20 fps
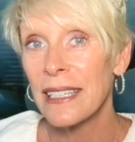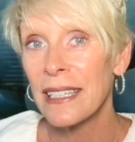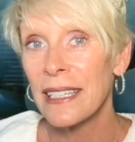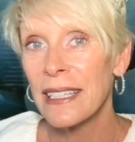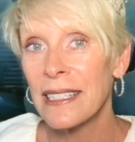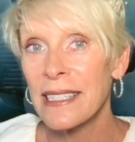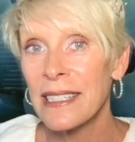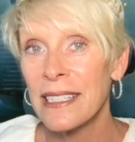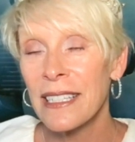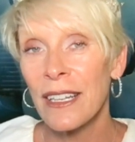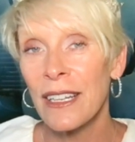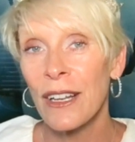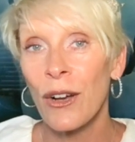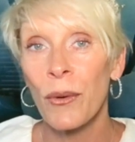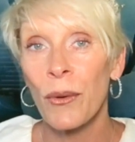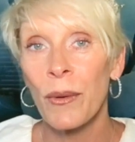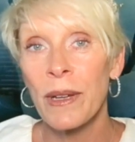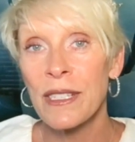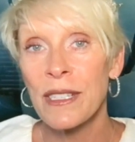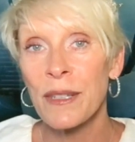isn't it
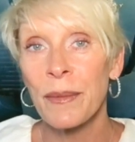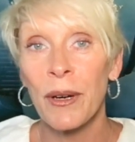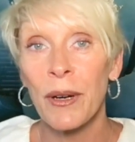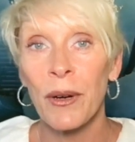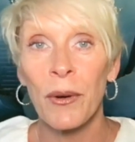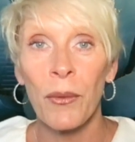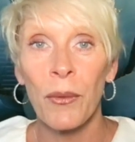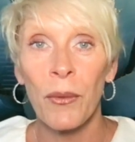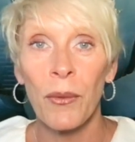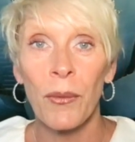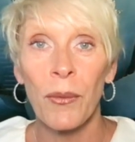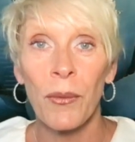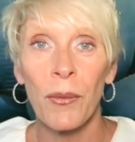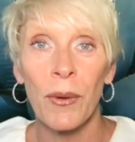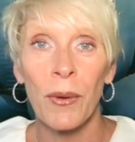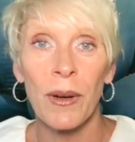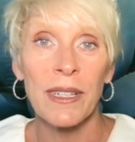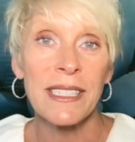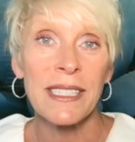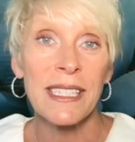always about
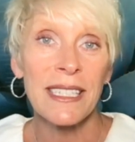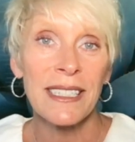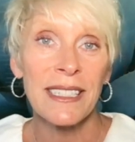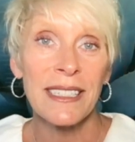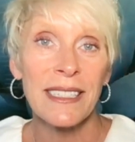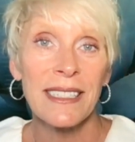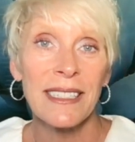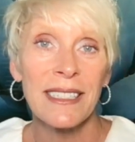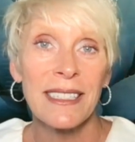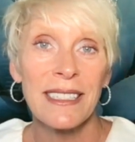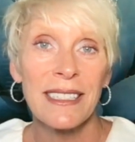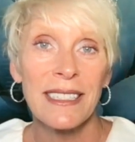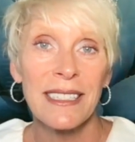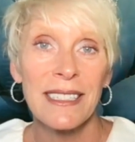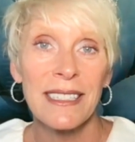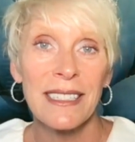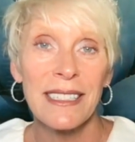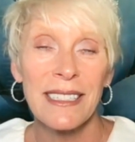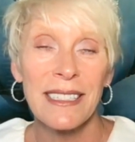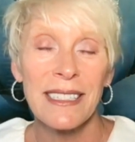wanting
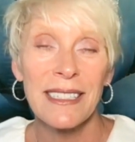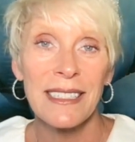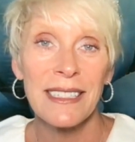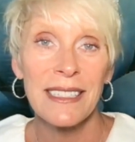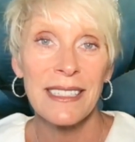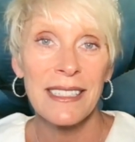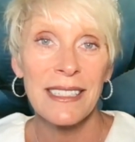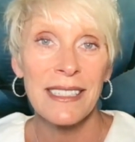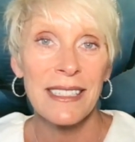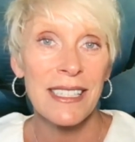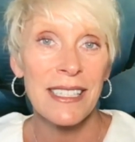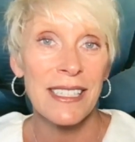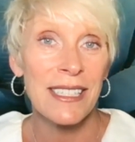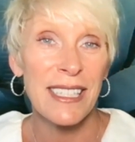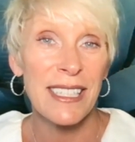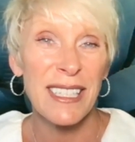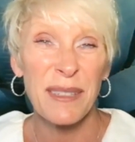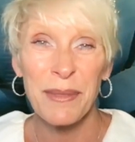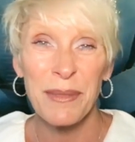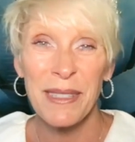to
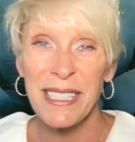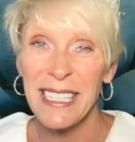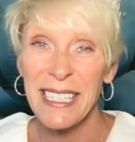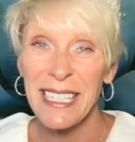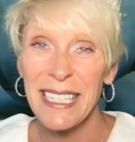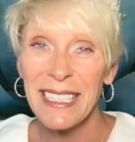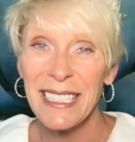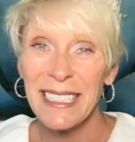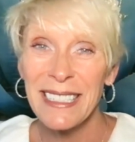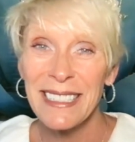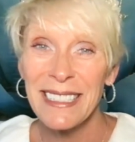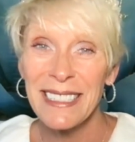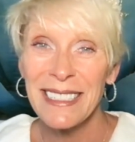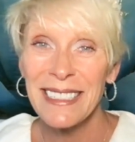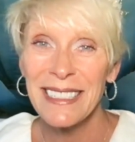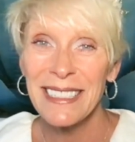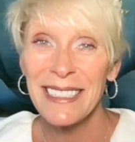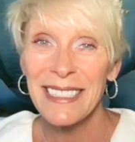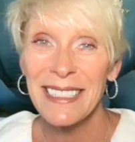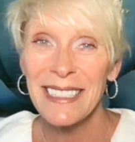see and be seen,
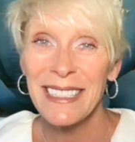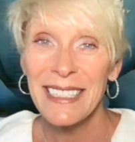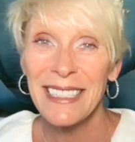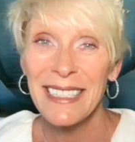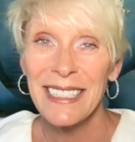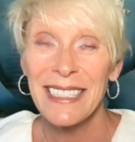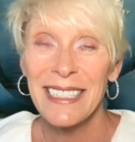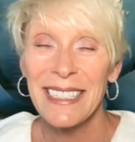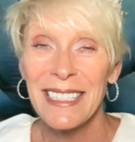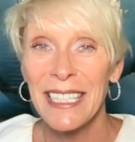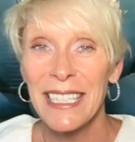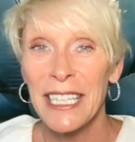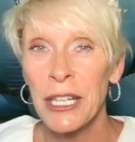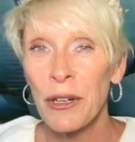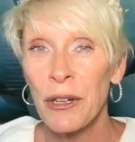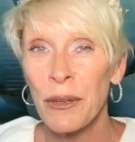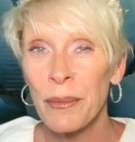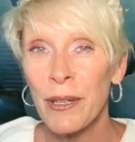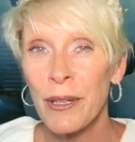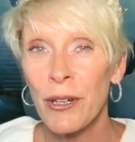
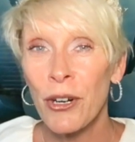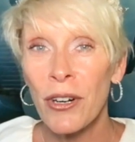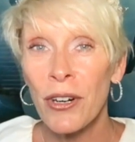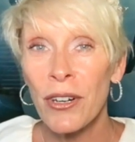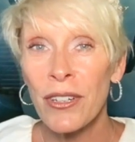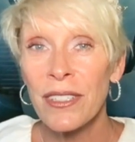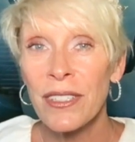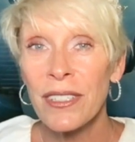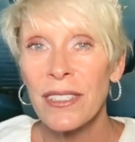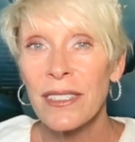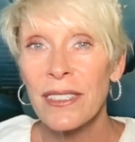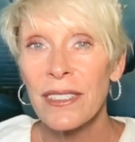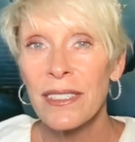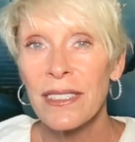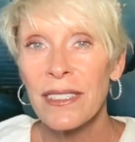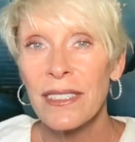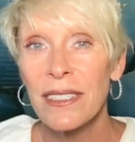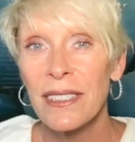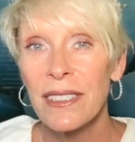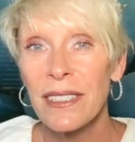hear and be heard,
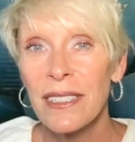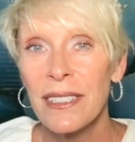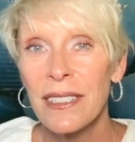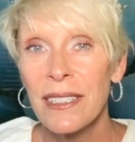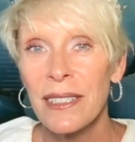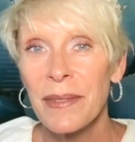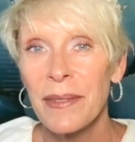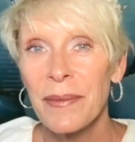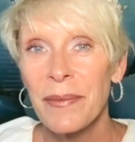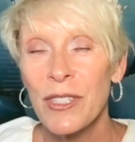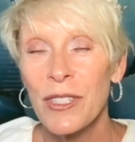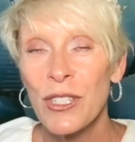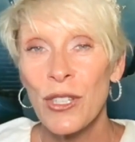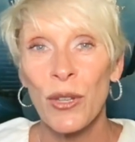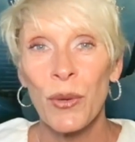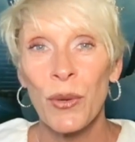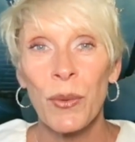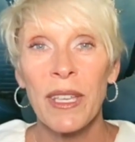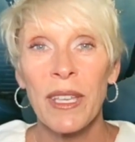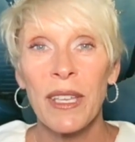so
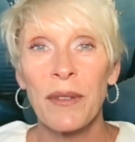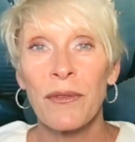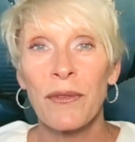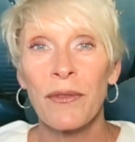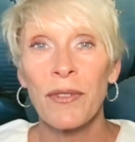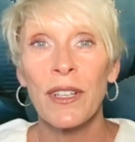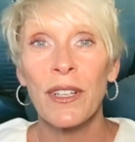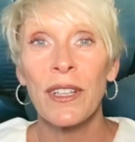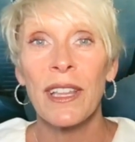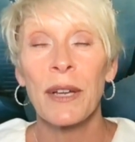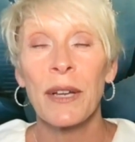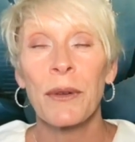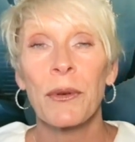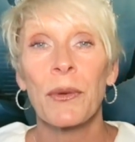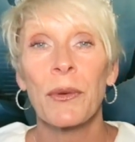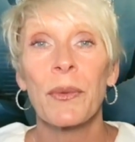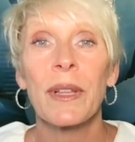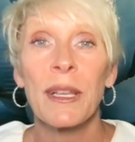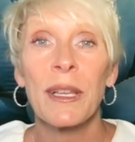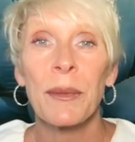that we can feel like we're
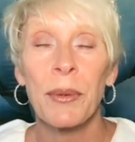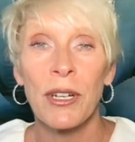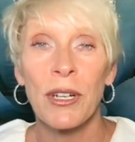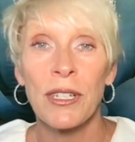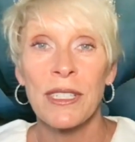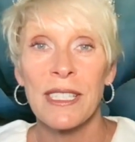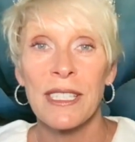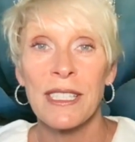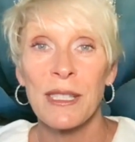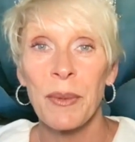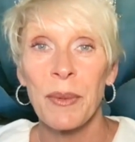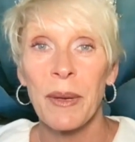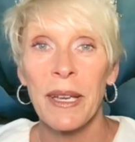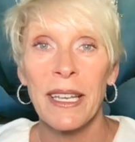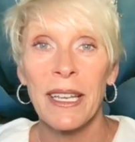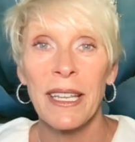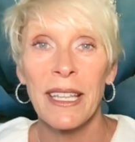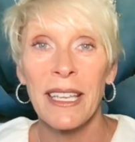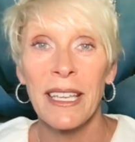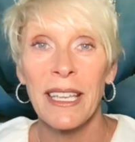really
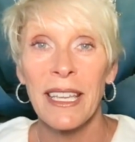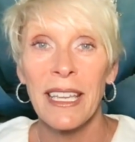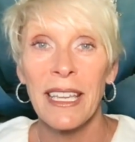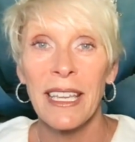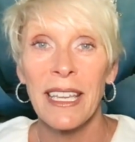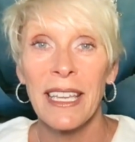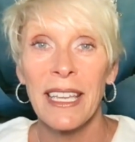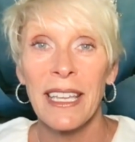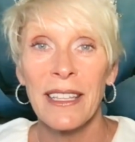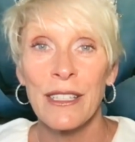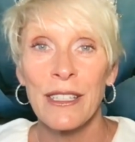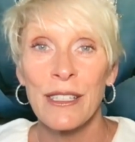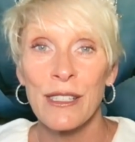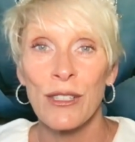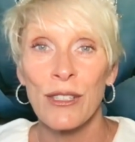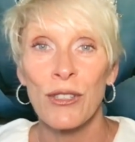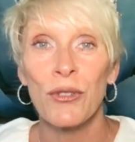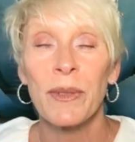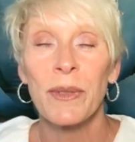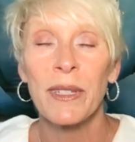participating in this
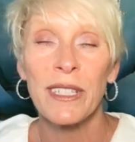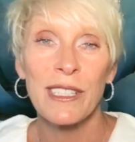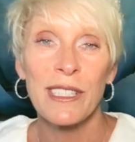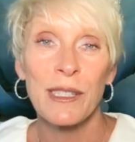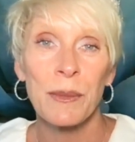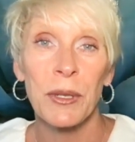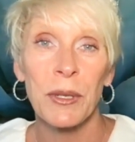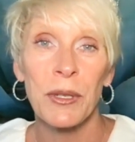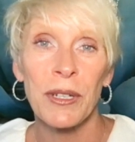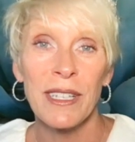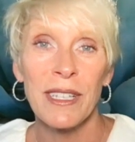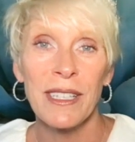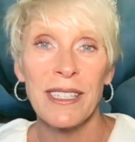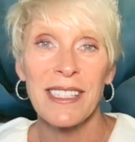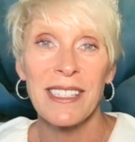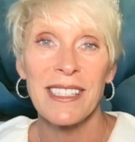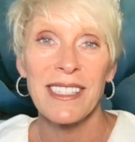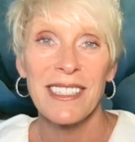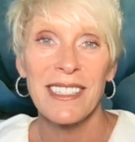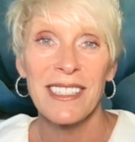human
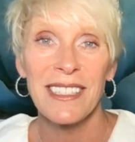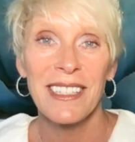experience